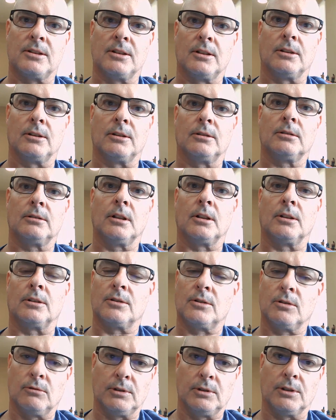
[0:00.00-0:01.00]
year or
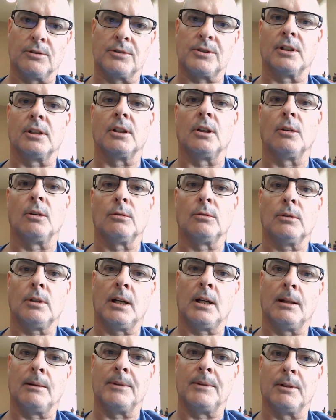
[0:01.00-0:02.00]
2 years ago,
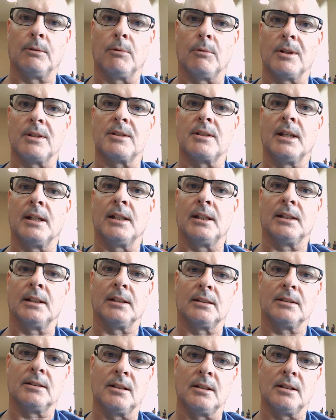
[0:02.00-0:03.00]
there was
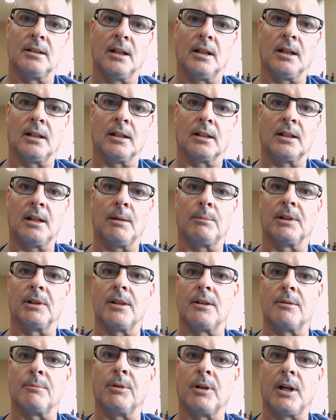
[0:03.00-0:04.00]
a couple
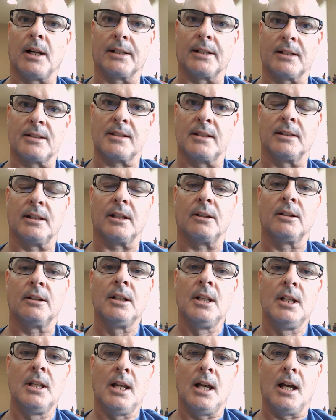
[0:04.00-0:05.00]
other products in there.
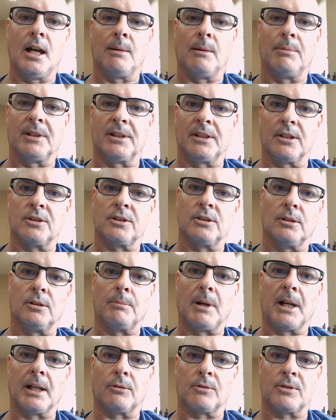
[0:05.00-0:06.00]
But this year,
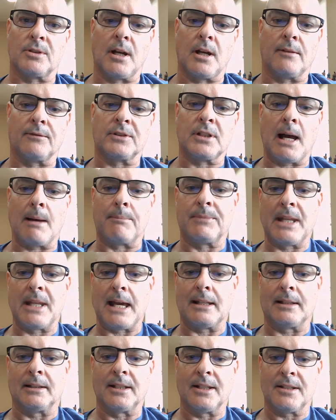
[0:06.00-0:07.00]
Microsoft topped
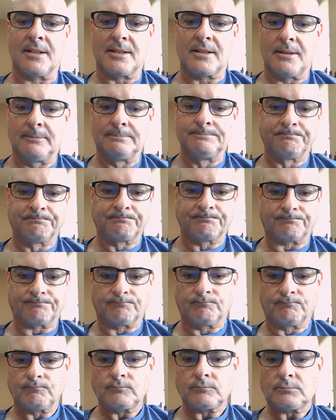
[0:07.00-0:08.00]
that list.
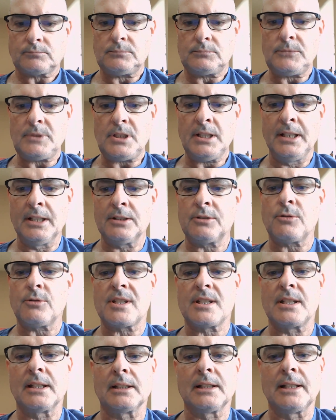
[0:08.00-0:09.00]

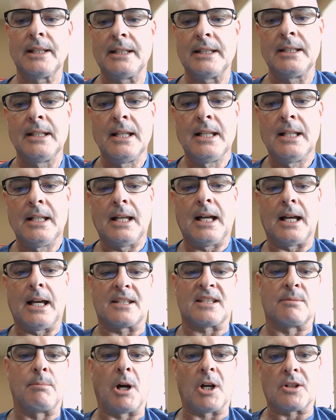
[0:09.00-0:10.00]
Interestingly,
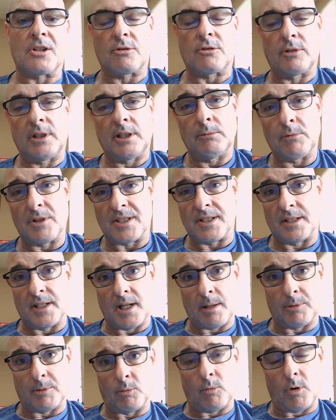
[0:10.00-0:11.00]
Smart Screen was the
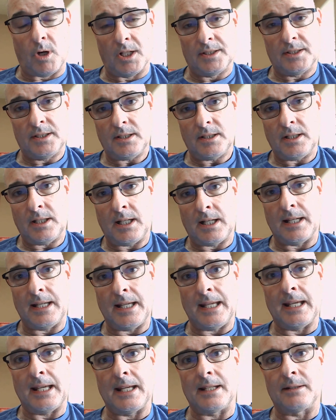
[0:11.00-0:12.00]
number one,
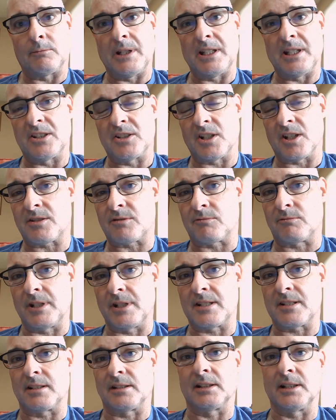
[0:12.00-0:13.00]
and we just
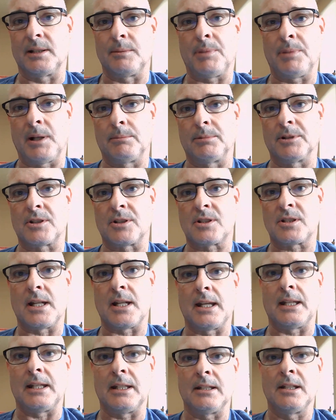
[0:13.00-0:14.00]
recently published
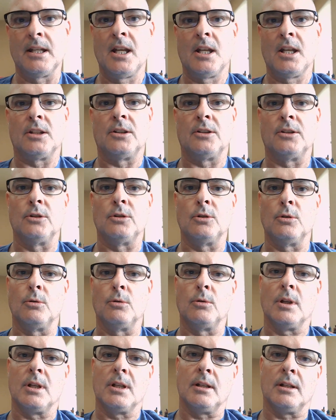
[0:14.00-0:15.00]
a
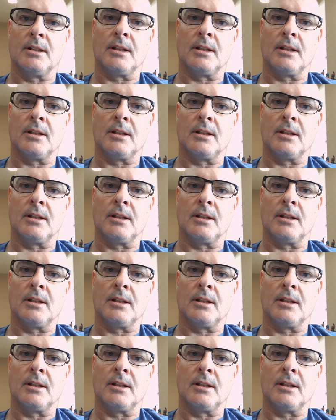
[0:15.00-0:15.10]
new